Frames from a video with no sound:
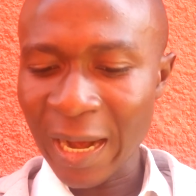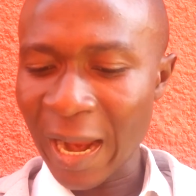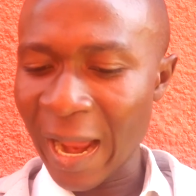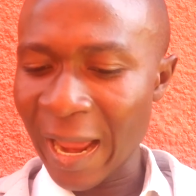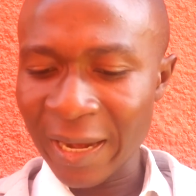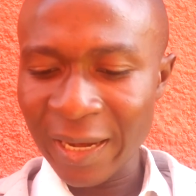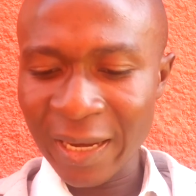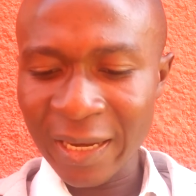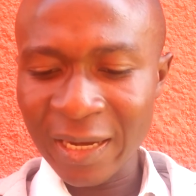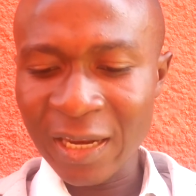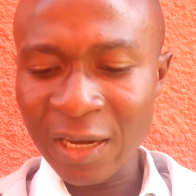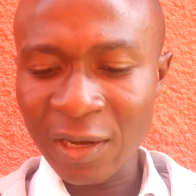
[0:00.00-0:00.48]

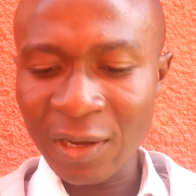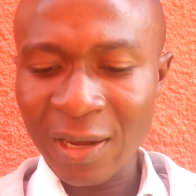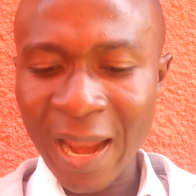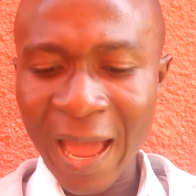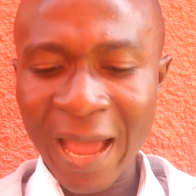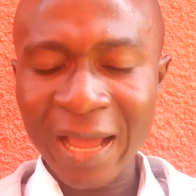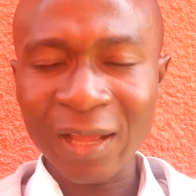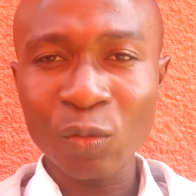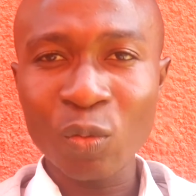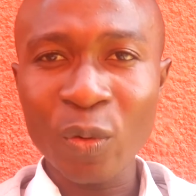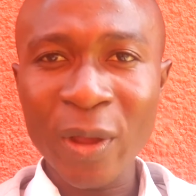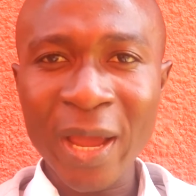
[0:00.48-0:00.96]
I didn't
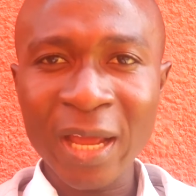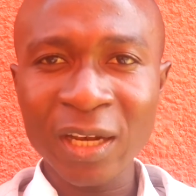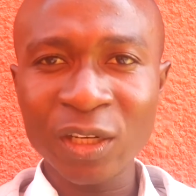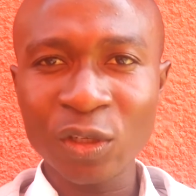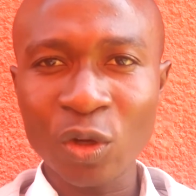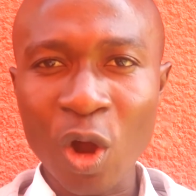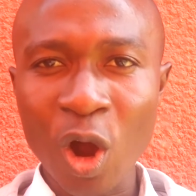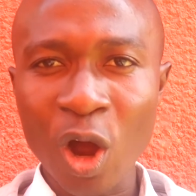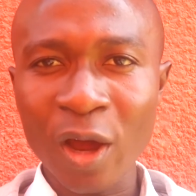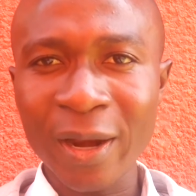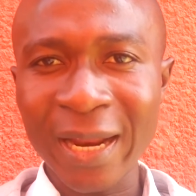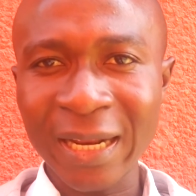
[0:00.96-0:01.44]
like where
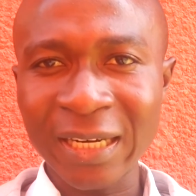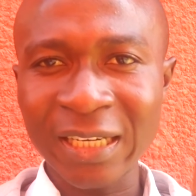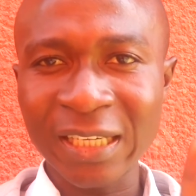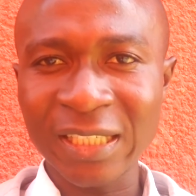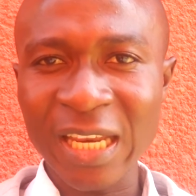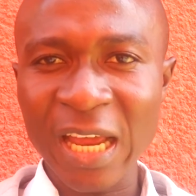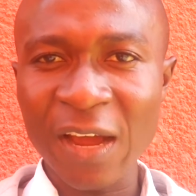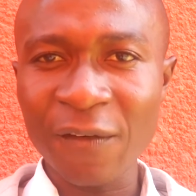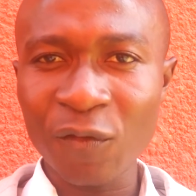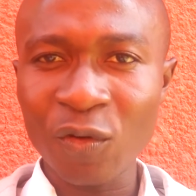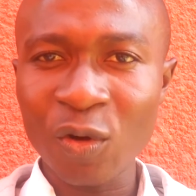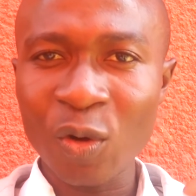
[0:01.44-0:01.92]
God and the
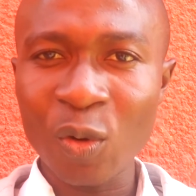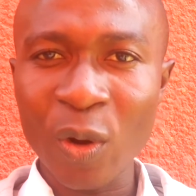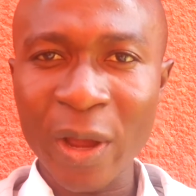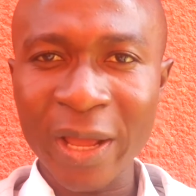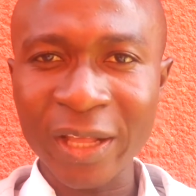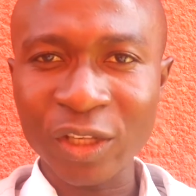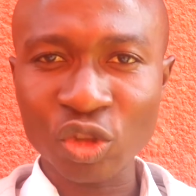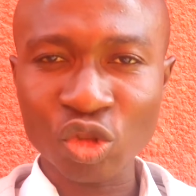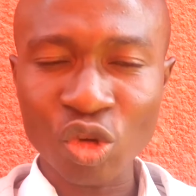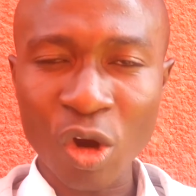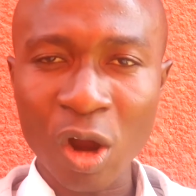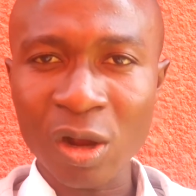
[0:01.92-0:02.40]
devil
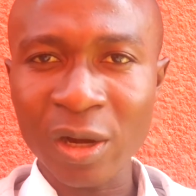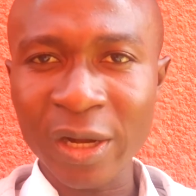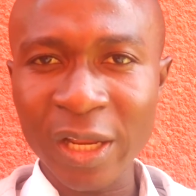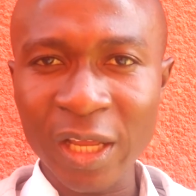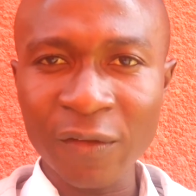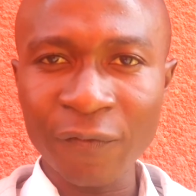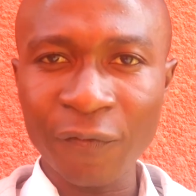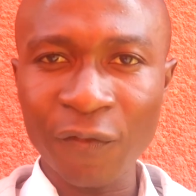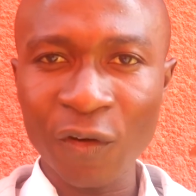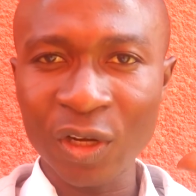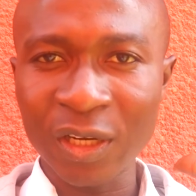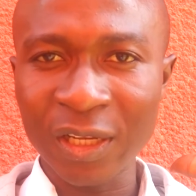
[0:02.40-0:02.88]
were
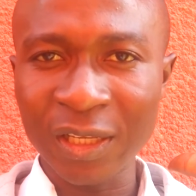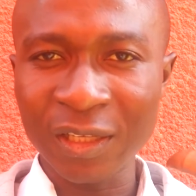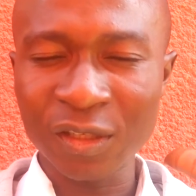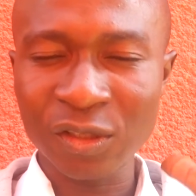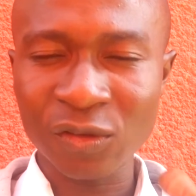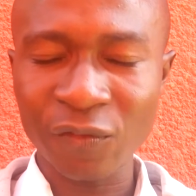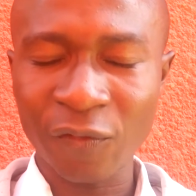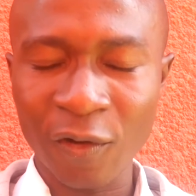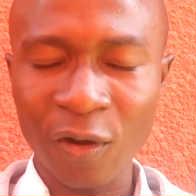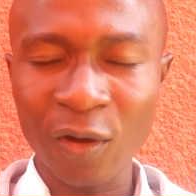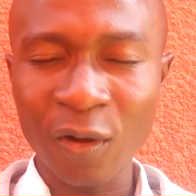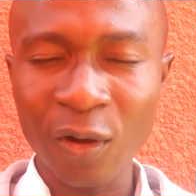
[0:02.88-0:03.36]
struggling for
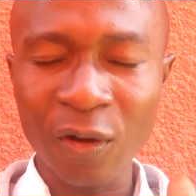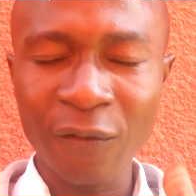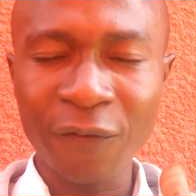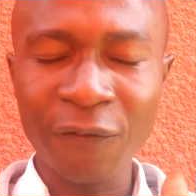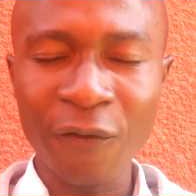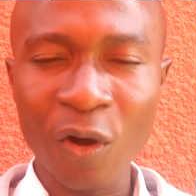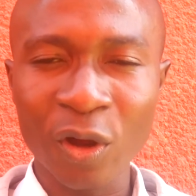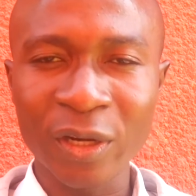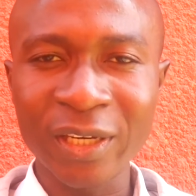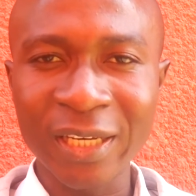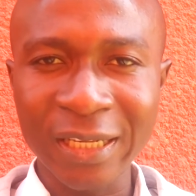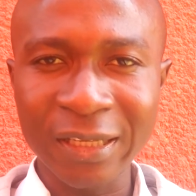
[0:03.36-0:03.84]
this
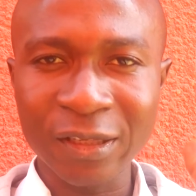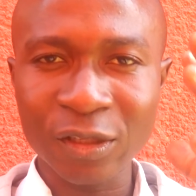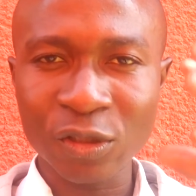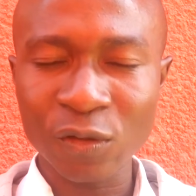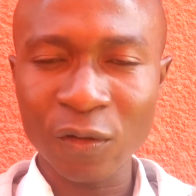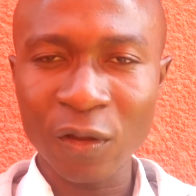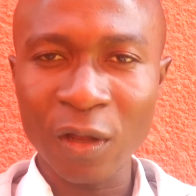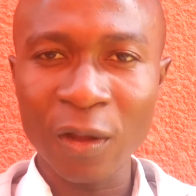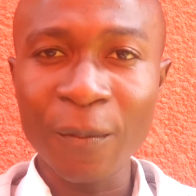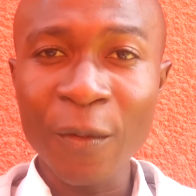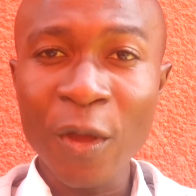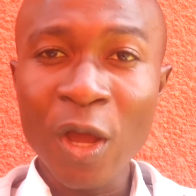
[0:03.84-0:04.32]
for
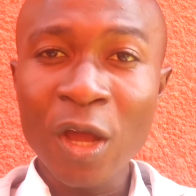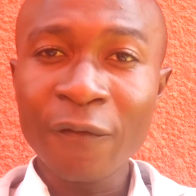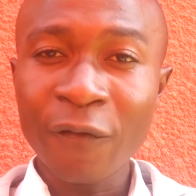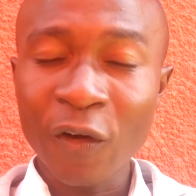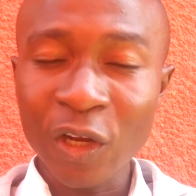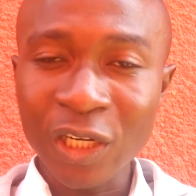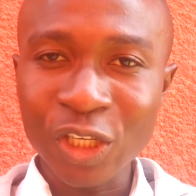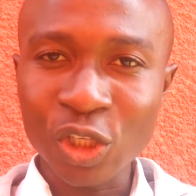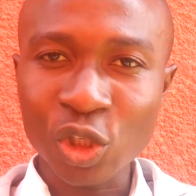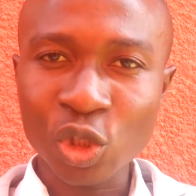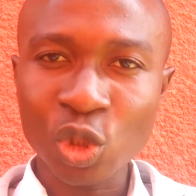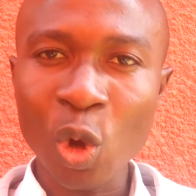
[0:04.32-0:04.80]

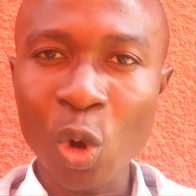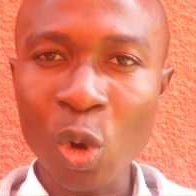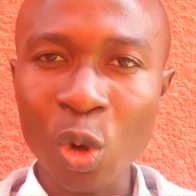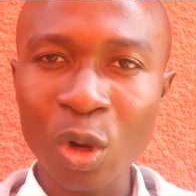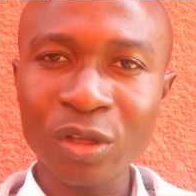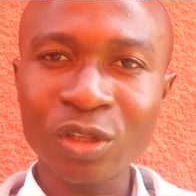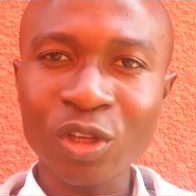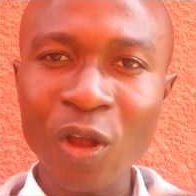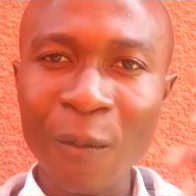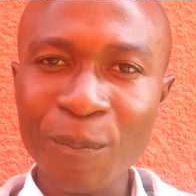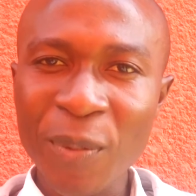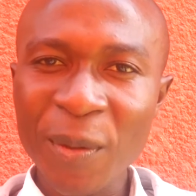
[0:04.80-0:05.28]
the
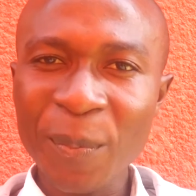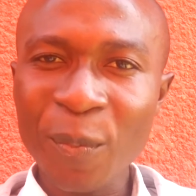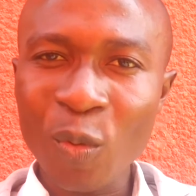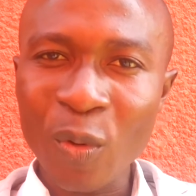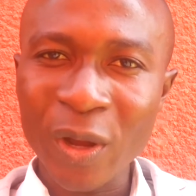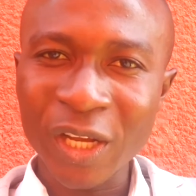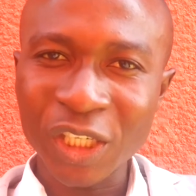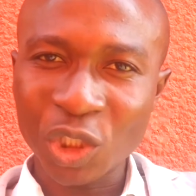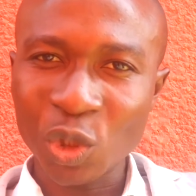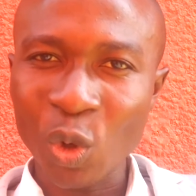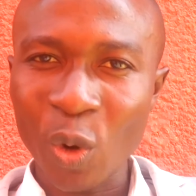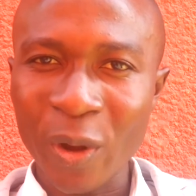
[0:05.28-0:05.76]
soul. Some people
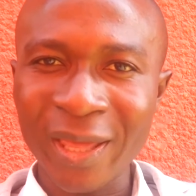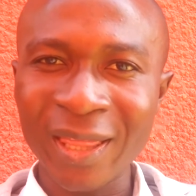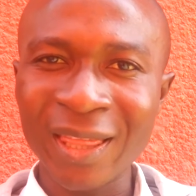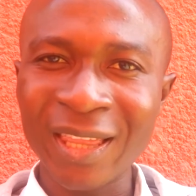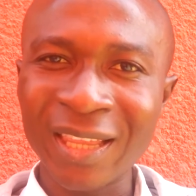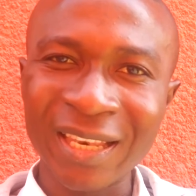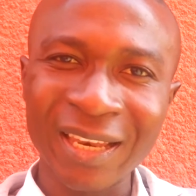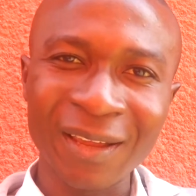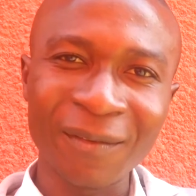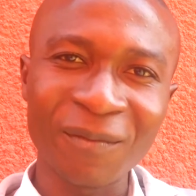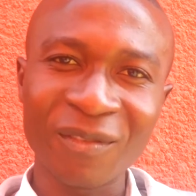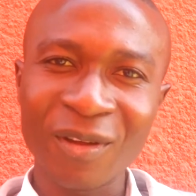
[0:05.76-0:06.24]
were
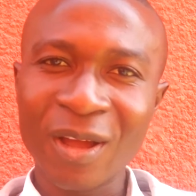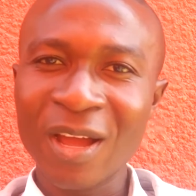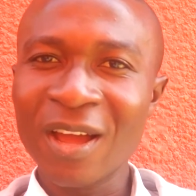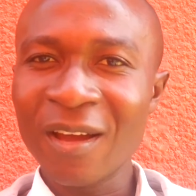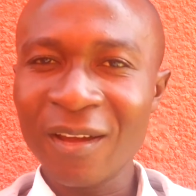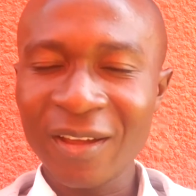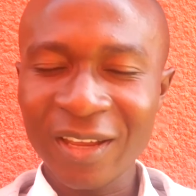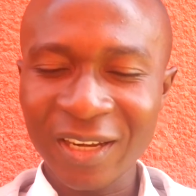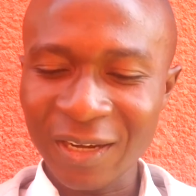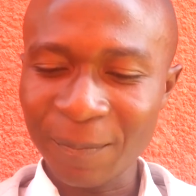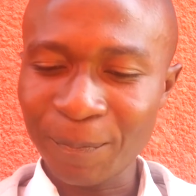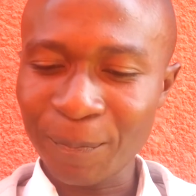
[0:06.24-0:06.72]
showing
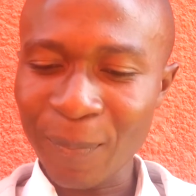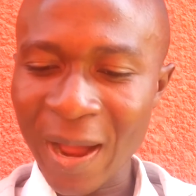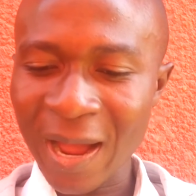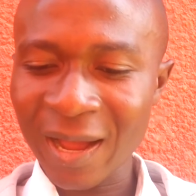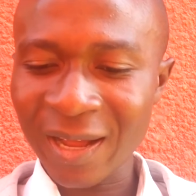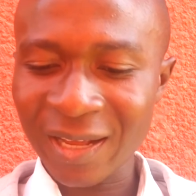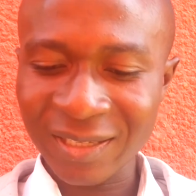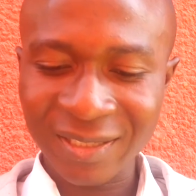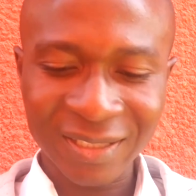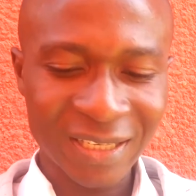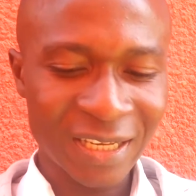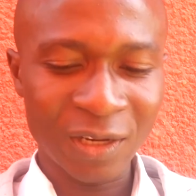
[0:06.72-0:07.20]
in the
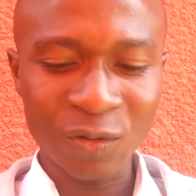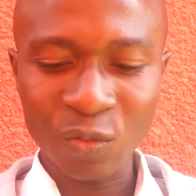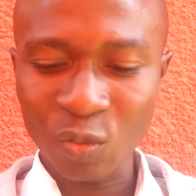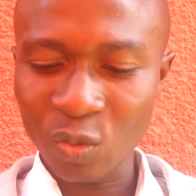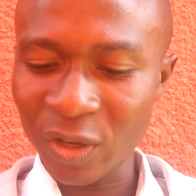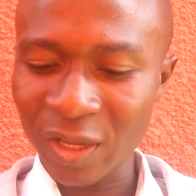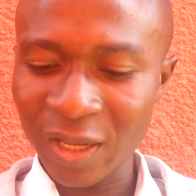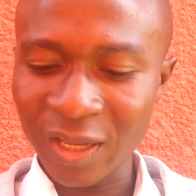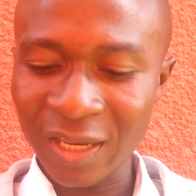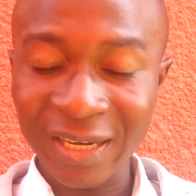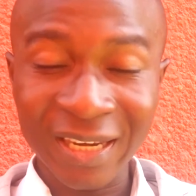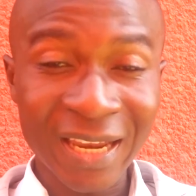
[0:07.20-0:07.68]
park scene,
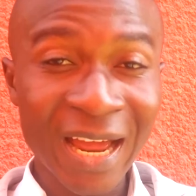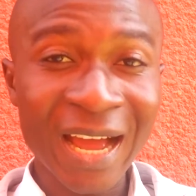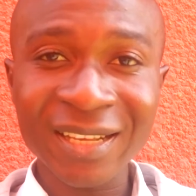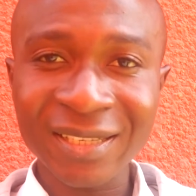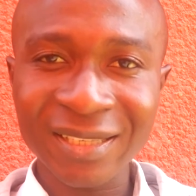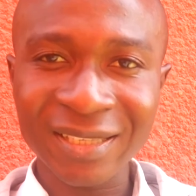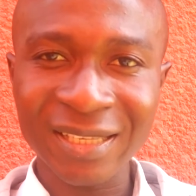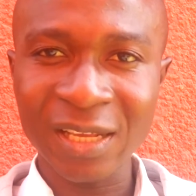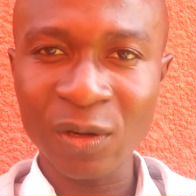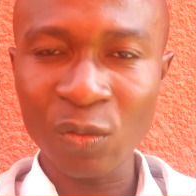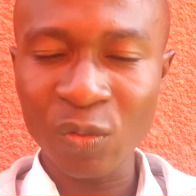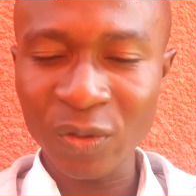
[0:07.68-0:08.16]
in
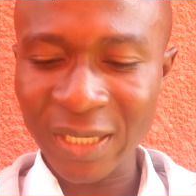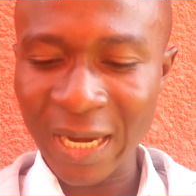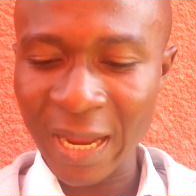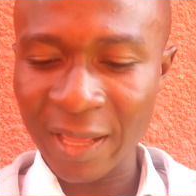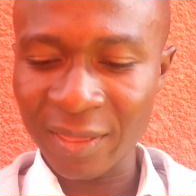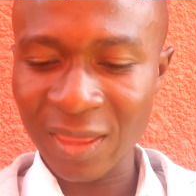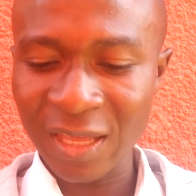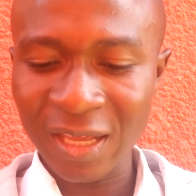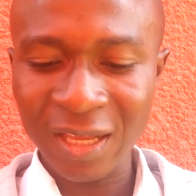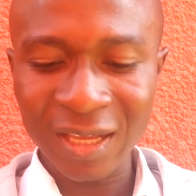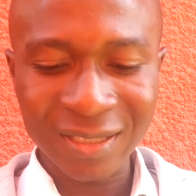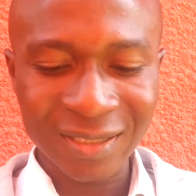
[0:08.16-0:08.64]
that scene, which
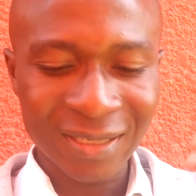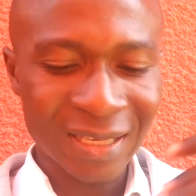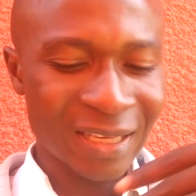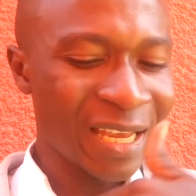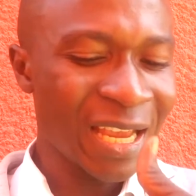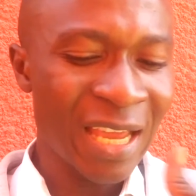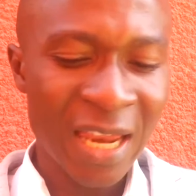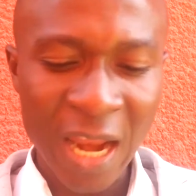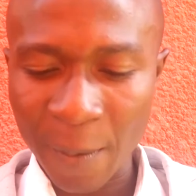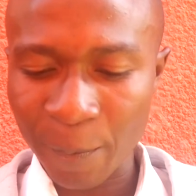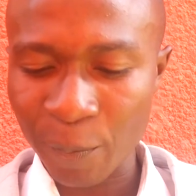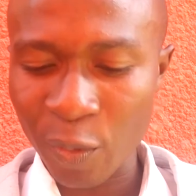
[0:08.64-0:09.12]
I think is
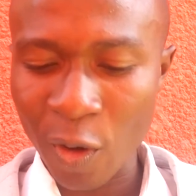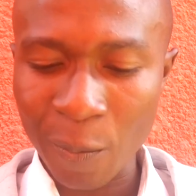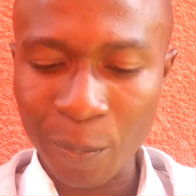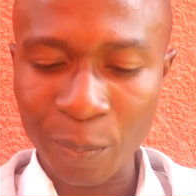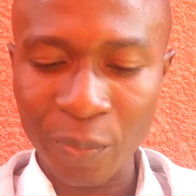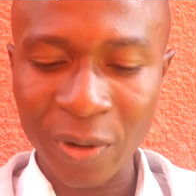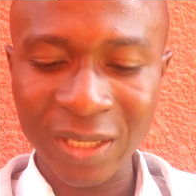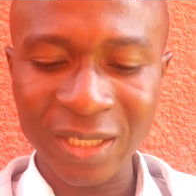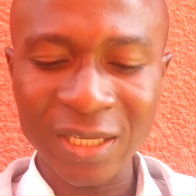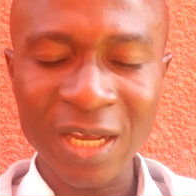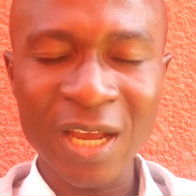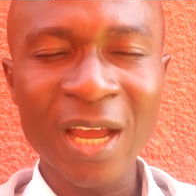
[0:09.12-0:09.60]

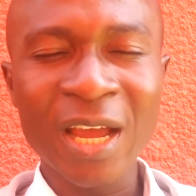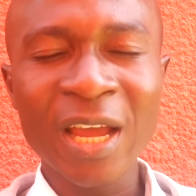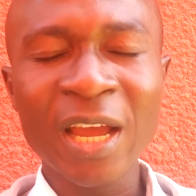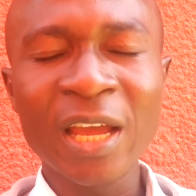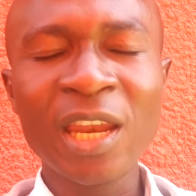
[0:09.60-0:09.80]
inappropriate.